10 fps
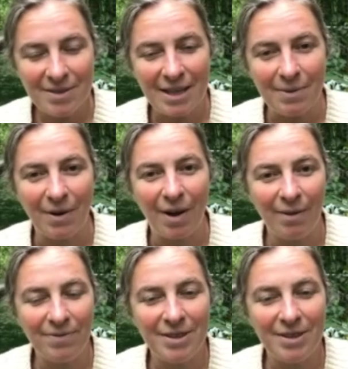They were
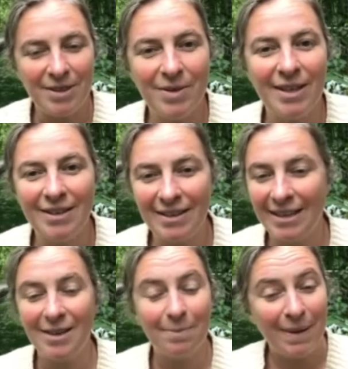often doing it
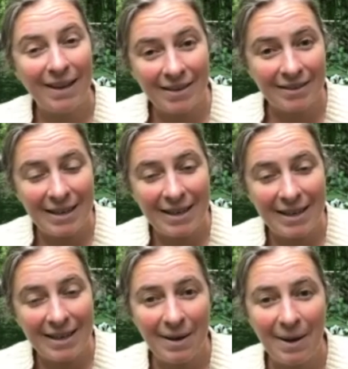independently